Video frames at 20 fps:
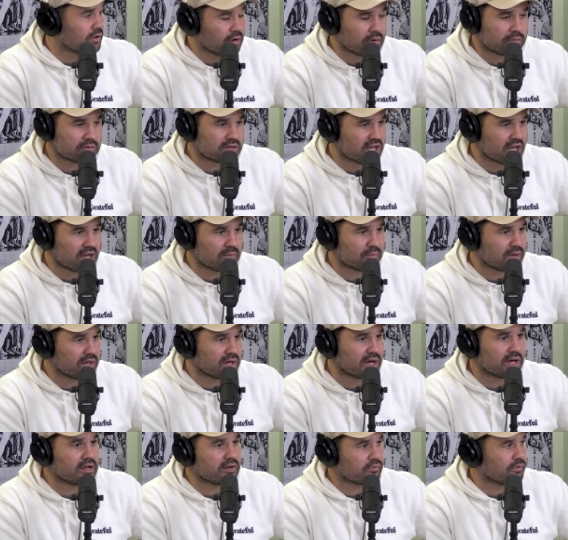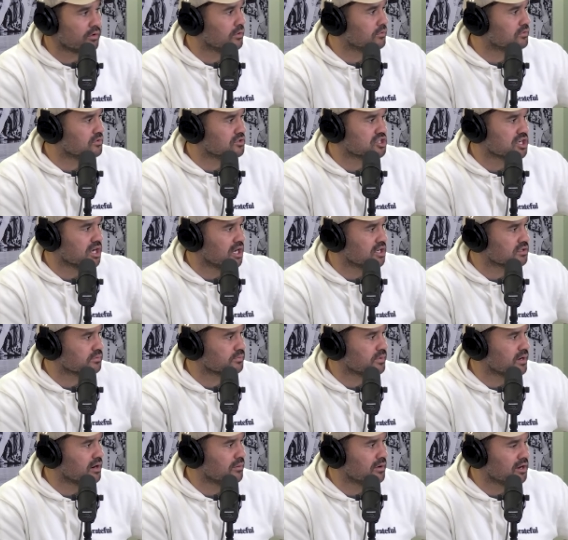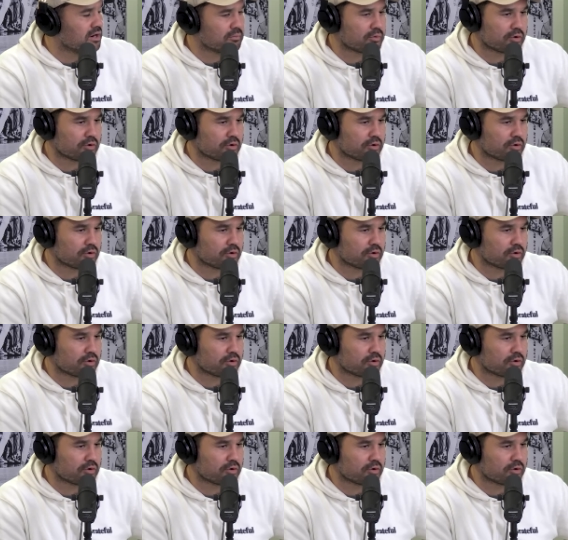I would keep BA if I was in charge of Parramatta,